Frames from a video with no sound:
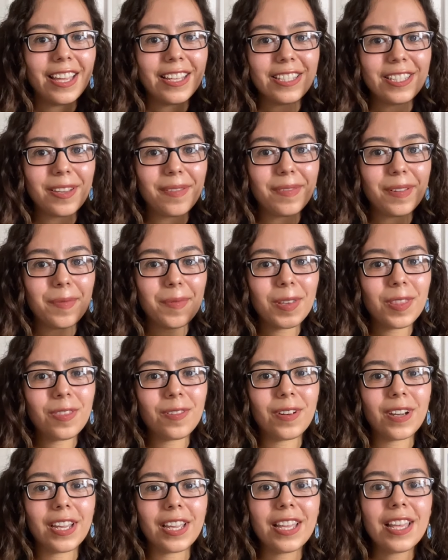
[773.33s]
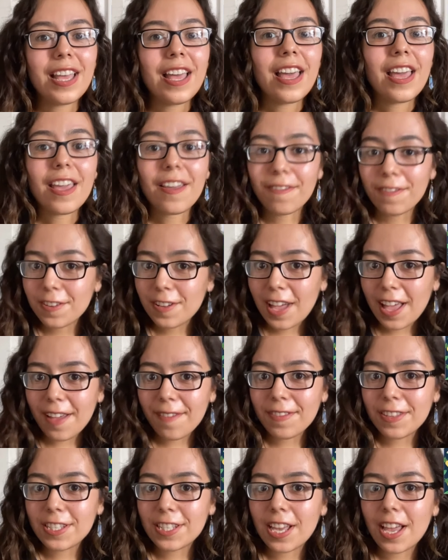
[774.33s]
Tip number 3, if you have
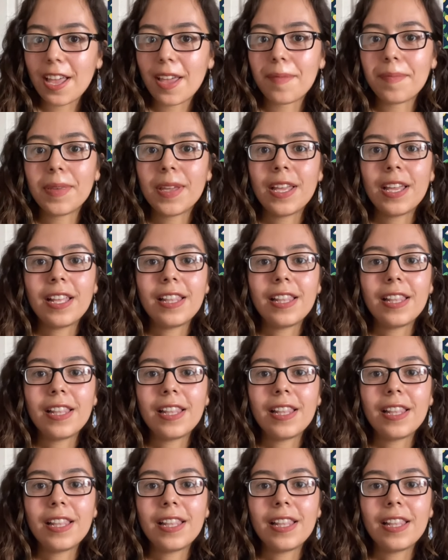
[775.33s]
the time,